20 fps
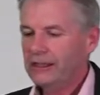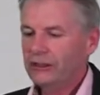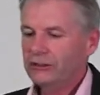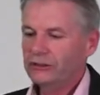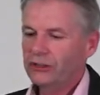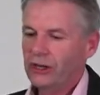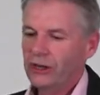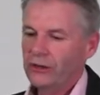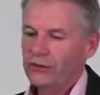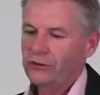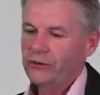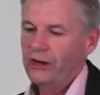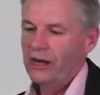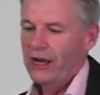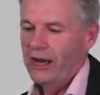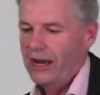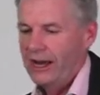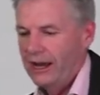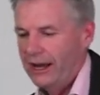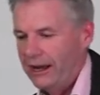So
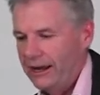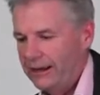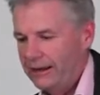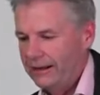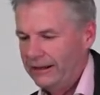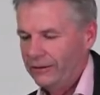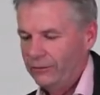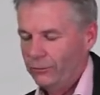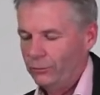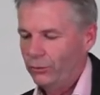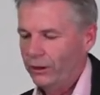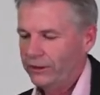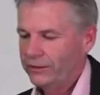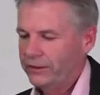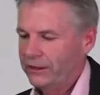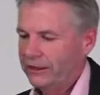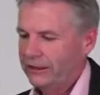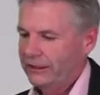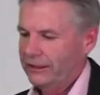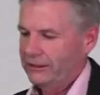uh, one
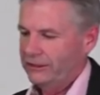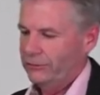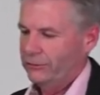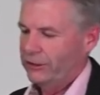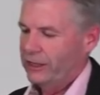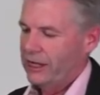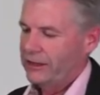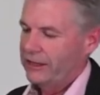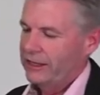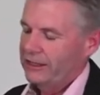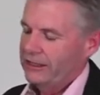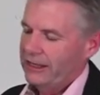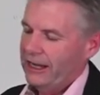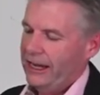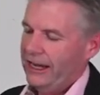thing led to another,